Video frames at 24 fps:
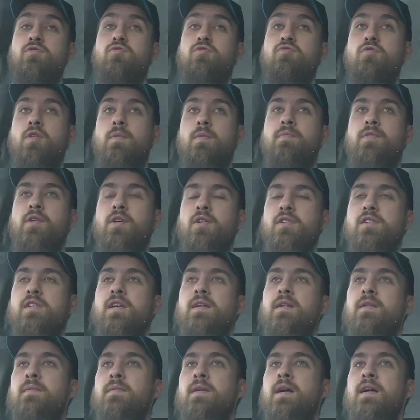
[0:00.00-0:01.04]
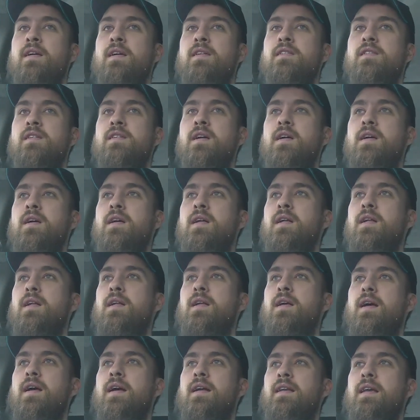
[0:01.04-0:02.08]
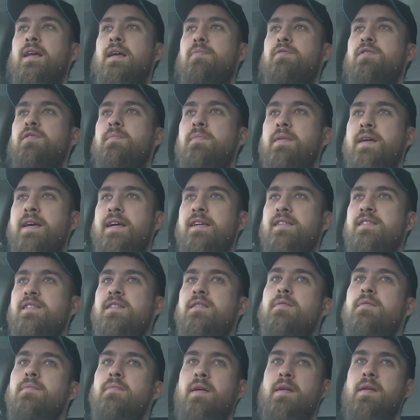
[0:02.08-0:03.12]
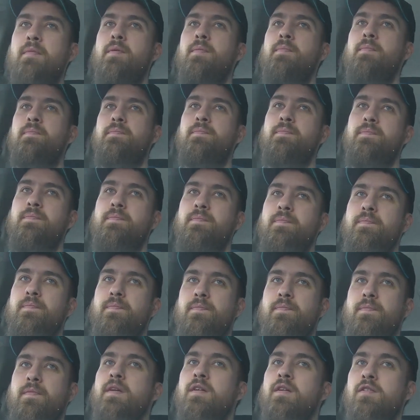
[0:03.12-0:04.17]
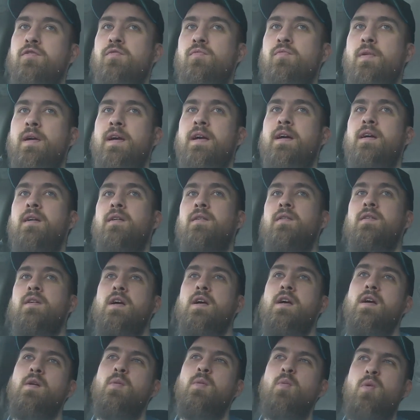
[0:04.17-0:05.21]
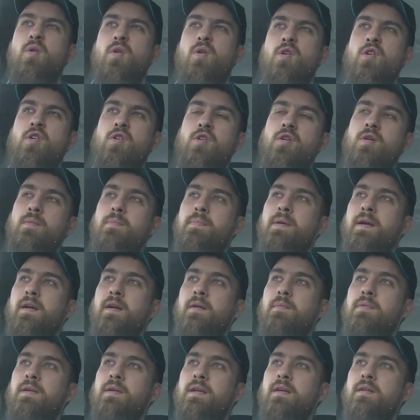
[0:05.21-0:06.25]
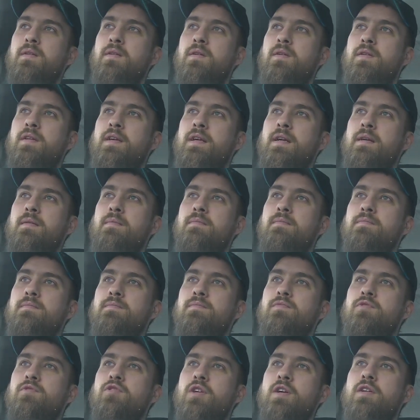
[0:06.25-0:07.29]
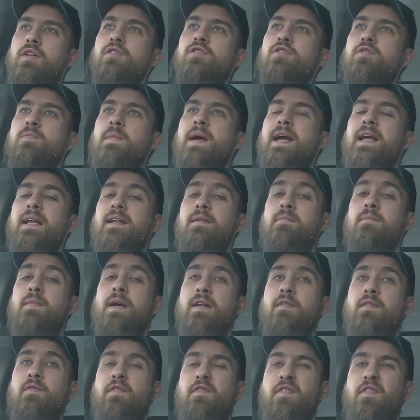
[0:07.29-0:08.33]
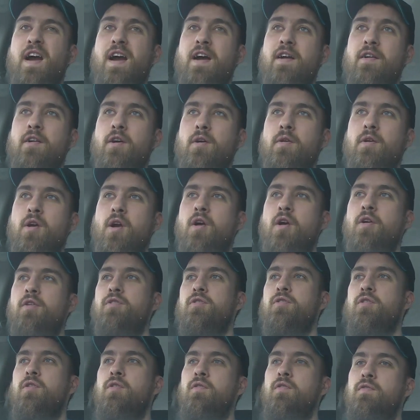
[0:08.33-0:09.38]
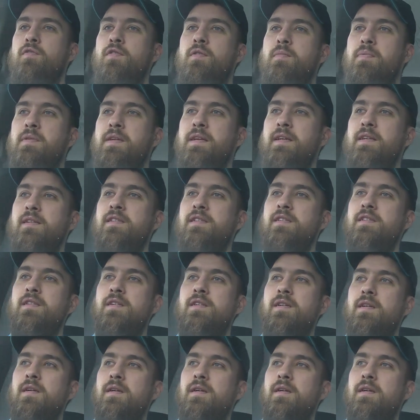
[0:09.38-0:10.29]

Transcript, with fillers: rub dust in the eyes. It keeps the mess to a minimum as well, where a bigger blade on them drills might fire it out all over the place,